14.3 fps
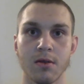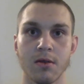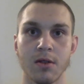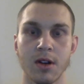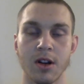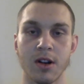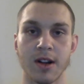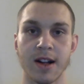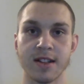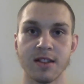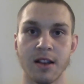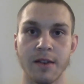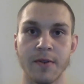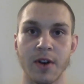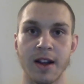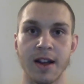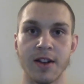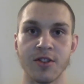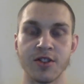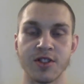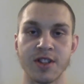Well, I've got something very
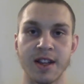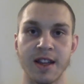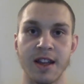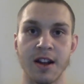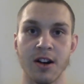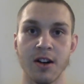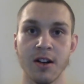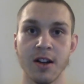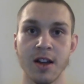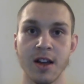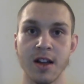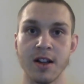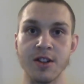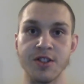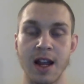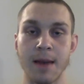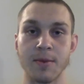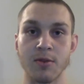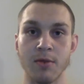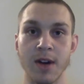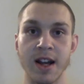interesting here.
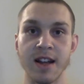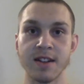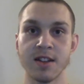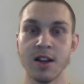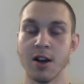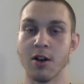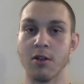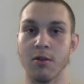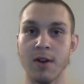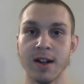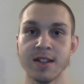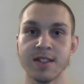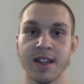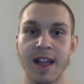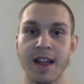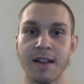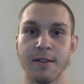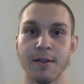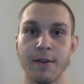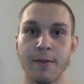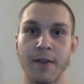James White once
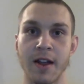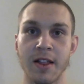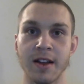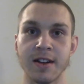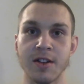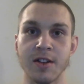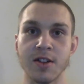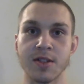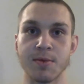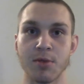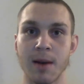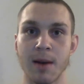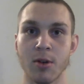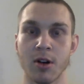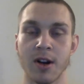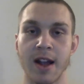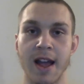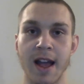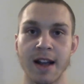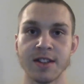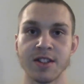again failing to use proper
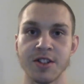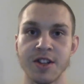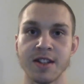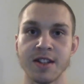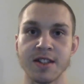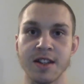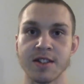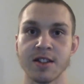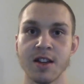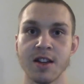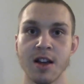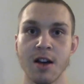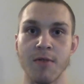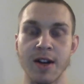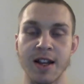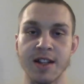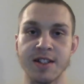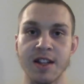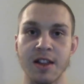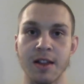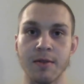exegesis when he's
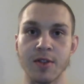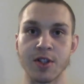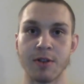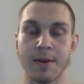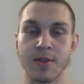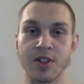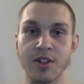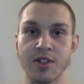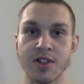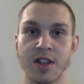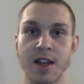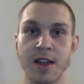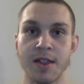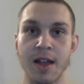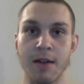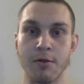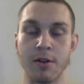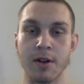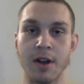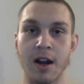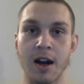dealing with scriptures
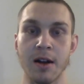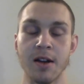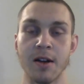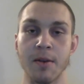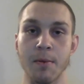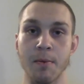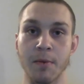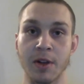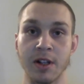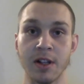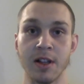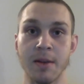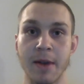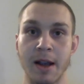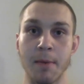that clearly make